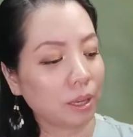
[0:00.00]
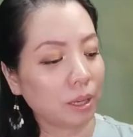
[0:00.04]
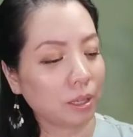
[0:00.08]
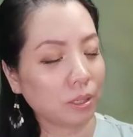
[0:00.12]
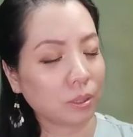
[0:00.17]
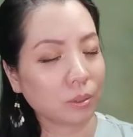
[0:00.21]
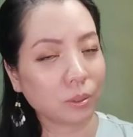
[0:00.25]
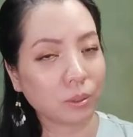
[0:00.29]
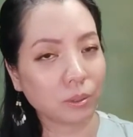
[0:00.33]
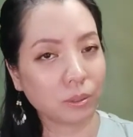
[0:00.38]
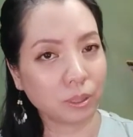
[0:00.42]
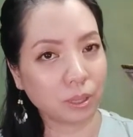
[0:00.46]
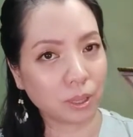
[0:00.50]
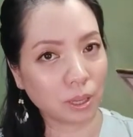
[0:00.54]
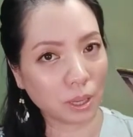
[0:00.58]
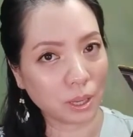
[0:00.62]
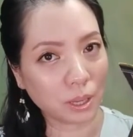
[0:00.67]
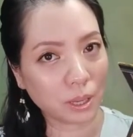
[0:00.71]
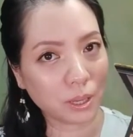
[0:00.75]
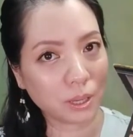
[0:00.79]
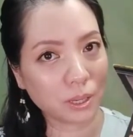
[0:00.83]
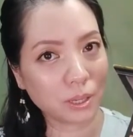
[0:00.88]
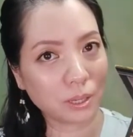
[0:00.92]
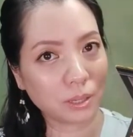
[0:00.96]
And on the
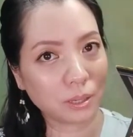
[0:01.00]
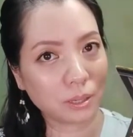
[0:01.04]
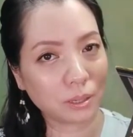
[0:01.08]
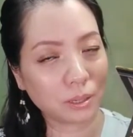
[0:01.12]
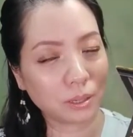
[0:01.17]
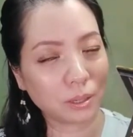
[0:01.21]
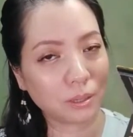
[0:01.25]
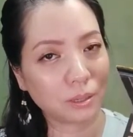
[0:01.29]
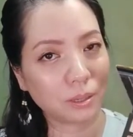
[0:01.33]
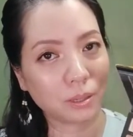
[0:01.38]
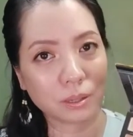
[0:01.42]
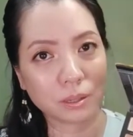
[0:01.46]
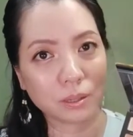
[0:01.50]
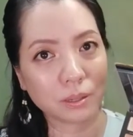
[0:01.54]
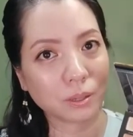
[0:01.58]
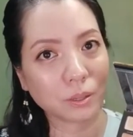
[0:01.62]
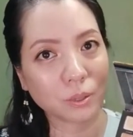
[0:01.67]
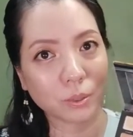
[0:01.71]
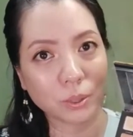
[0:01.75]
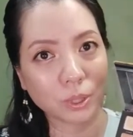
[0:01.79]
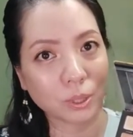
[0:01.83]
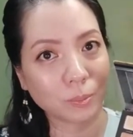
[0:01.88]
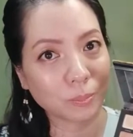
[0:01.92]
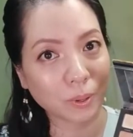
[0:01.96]
eyes, it is not
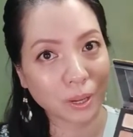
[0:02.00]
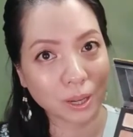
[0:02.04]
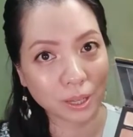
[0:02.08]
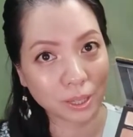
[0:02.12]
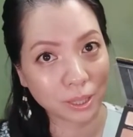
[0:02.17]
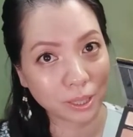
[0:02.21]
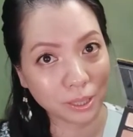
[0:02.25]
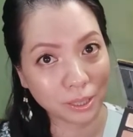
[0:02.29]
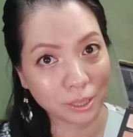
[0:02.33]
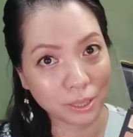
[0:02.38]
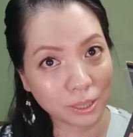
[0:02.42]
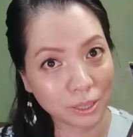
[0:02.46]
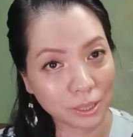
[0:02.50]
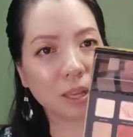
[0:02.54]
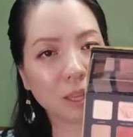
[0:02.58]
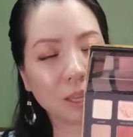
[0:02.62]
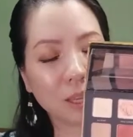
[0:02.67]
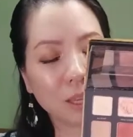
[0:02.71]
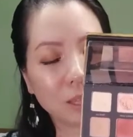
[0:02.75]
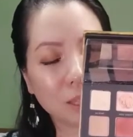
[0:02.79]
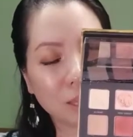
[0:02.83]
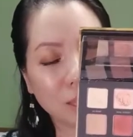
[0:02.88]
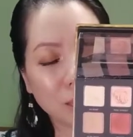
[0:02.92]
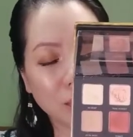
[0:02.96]
so sparkling.
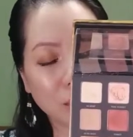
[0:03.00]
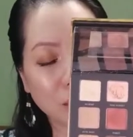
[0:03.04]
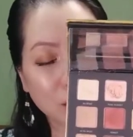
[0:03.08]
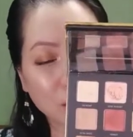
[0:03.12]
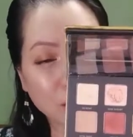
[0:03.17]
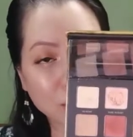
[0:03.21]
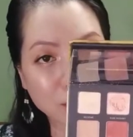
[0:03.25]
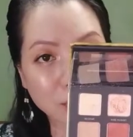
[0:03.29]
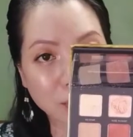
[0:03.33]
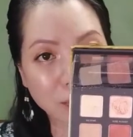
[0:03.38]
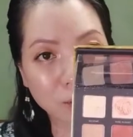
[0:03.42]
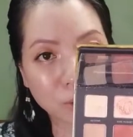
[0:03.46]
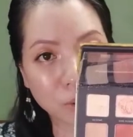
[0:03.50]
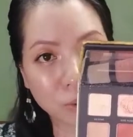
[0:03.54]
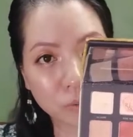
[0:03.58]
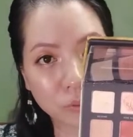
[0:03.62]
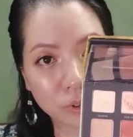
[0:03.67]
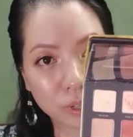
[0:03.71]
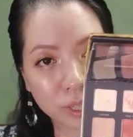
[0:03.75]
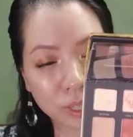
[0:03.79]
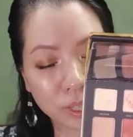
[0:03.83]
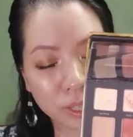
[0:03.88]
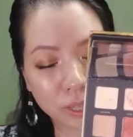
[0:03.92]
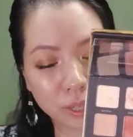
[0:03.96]
And the last color
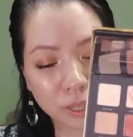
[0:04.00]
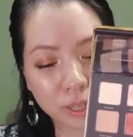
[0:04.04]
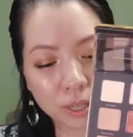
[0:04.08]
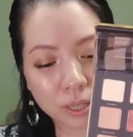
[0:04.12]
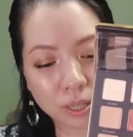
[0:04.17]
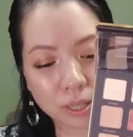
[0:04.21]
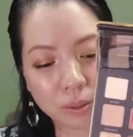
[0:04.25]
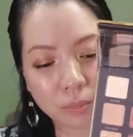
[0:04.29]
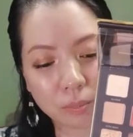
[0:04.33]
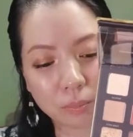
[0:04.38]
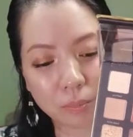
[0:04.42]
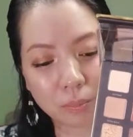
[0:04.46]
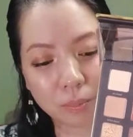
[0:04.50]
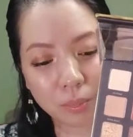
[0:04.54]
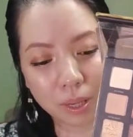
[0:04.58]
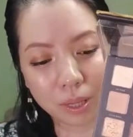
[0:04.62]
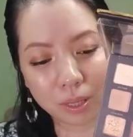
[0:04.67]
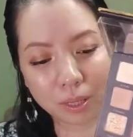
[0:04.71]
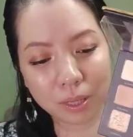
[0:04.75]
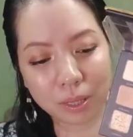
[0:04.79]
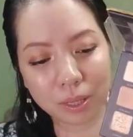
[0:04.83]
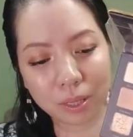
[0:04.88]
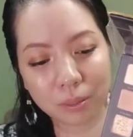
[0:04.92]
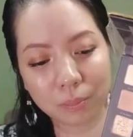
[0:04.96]
over here is a
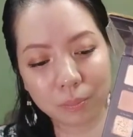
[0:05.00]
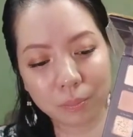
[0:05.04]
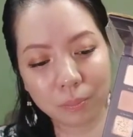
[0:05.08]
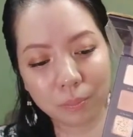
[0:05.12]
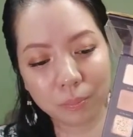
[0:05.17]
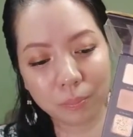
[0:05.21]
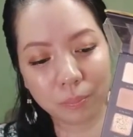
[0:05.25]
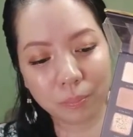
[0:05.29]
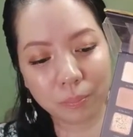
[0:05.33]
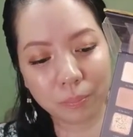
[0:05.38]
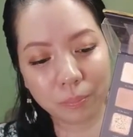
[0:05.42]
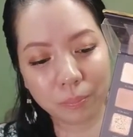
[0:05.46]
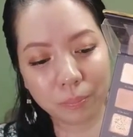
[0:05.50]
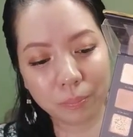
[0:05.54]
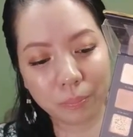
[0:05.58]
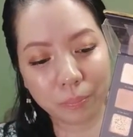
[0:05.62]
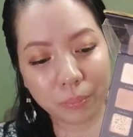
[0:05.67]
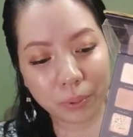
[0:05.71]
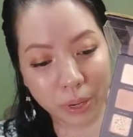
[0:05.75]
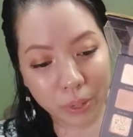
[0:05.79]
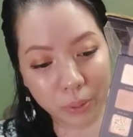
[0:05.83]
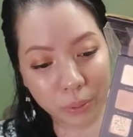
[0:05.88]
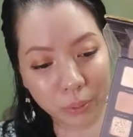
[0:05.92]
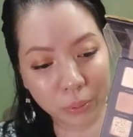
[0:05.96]
matte
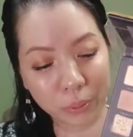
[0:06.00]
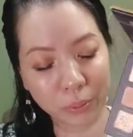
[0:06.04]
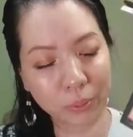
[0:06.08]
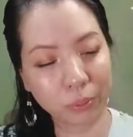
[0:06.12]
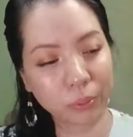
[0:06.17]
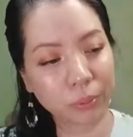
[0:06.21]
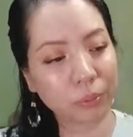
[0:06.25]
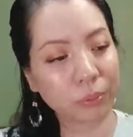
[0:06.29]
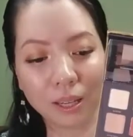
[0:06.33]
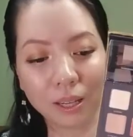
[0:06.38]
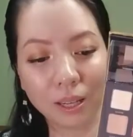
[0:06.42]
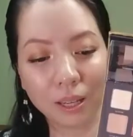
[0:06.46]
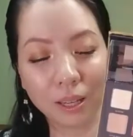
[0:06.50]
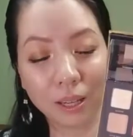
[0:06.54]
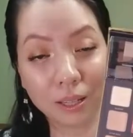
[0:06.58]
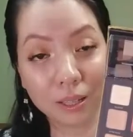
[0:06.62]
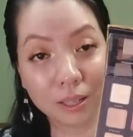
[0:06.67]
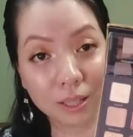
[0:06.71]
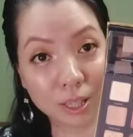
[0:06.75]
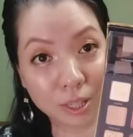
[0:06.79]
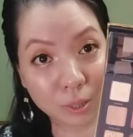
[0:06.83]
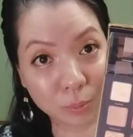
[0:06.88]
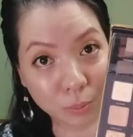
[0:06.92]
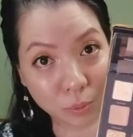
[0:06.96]
brown.
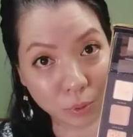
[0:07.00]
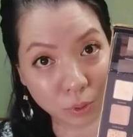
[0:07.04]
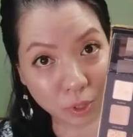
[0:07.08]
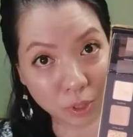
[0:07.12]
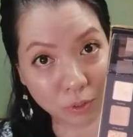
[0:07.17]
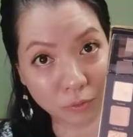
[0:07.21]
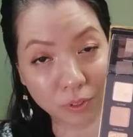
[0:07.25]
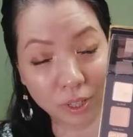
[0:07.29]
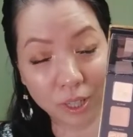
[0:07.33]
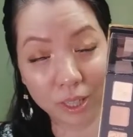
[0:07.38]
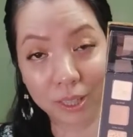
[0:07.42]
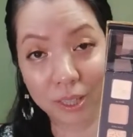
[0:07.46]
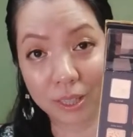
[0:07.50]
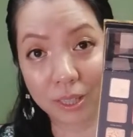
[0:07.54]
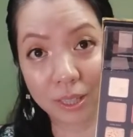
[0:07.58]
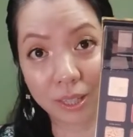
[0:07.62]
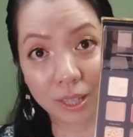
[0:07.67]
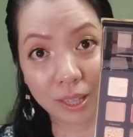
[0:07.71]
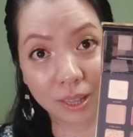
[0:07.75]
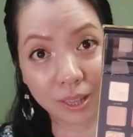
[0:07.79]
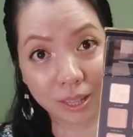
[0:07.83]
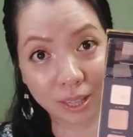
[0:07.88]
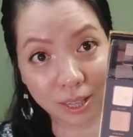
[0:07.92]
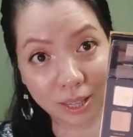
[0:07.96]
It is smooth, it is
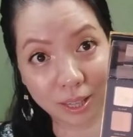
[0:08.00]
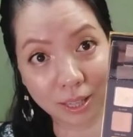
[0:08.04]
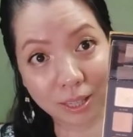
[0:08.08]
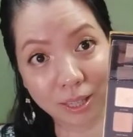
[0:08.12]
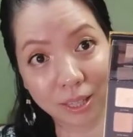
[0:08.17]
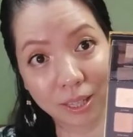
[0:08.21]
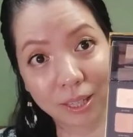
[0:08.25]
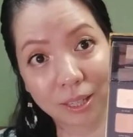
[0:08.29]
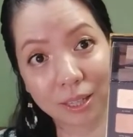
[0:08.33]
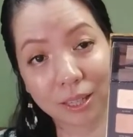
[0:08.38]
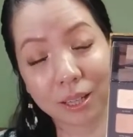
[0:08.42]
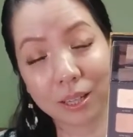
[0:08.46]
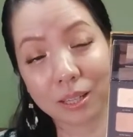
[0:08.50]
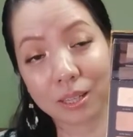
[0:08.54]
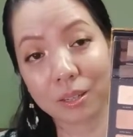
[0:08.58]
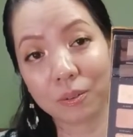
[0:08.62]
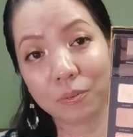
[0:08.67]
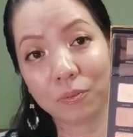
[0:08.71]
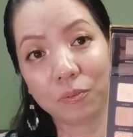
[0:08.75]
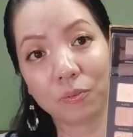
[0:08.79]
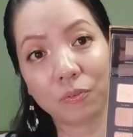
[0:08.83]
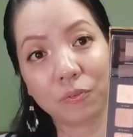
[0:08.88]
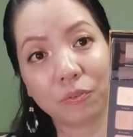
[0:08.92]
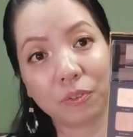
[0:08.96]
intense, it
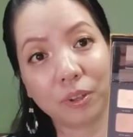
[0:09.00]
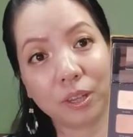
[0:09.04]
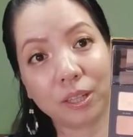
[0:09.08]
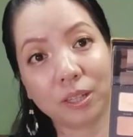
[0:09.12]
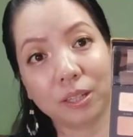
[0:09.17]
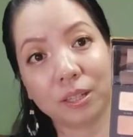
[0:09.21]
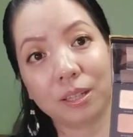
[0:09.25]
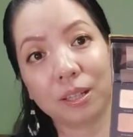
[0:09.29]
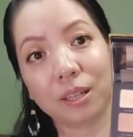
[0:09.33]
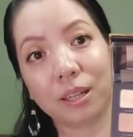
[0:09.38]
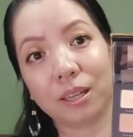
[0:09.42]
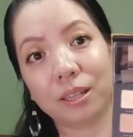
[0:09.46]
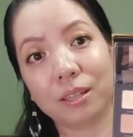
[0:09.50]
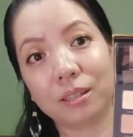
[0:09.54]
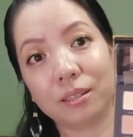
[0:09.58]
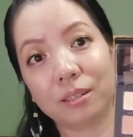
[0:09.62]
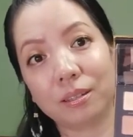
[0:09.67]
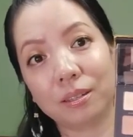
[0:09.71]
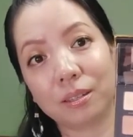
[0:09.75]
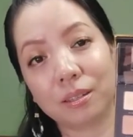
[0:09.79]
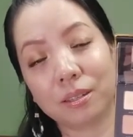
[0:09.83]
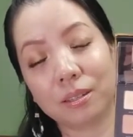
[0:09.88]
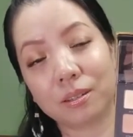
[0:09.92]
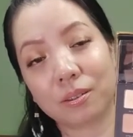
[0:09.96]
doesn't fade like
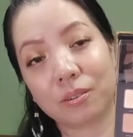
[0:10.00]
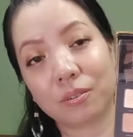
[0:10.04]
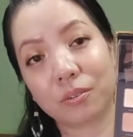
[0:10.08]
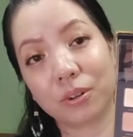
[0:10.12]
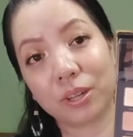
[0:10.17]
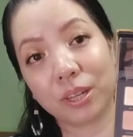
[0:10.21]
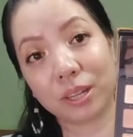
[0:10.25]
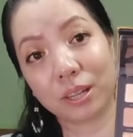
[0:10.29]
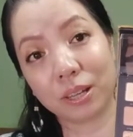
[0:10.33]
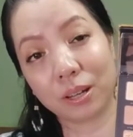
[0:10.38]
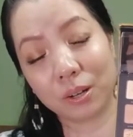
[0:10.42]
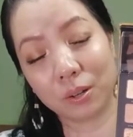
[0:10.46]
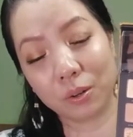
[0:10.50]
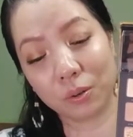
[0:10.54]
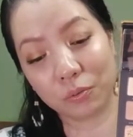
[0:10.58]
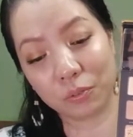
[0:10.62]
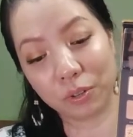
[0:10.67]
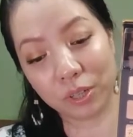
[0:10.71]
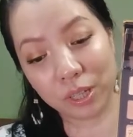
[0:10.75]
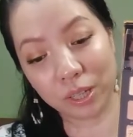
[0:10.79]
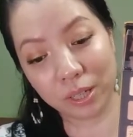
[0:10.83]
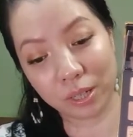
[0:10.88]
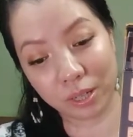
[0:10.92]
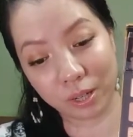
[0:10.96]
this green color
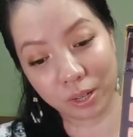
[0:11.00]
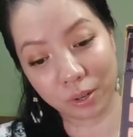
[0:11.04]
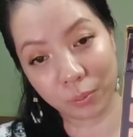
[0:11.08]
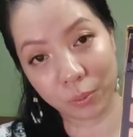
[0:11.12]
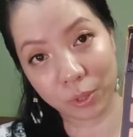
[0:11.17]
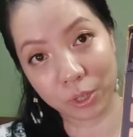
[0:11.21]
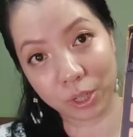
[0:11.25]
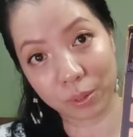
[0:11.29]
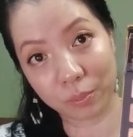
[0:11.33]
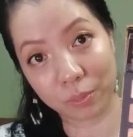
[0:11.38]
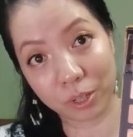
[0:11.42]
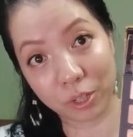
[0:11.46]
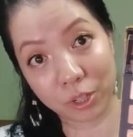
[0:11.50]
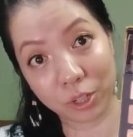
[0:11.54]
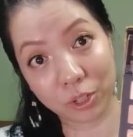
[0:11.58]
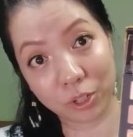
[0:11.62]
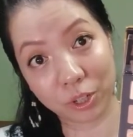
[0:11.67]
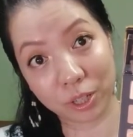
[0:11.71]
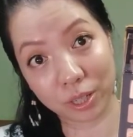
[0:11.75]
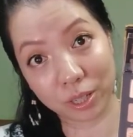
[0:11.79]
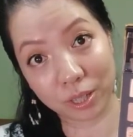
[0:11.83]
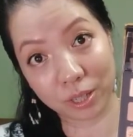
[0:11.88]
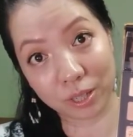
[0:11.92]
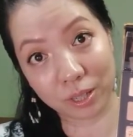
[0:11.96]
over here, which I
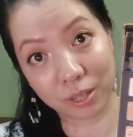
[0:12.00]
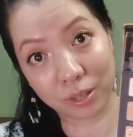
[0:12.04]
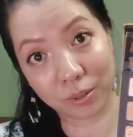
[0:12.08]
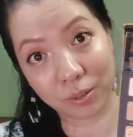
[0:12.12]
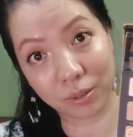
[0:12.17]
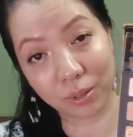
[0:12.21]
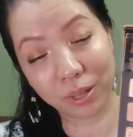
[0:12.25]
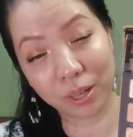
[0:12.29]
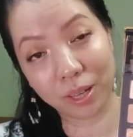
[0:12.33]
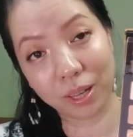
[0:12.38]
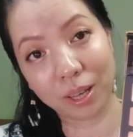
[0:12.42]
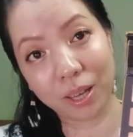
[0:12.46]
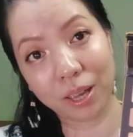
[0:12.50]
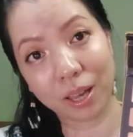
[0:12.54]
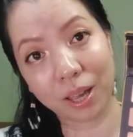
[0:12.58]
mentioned just now.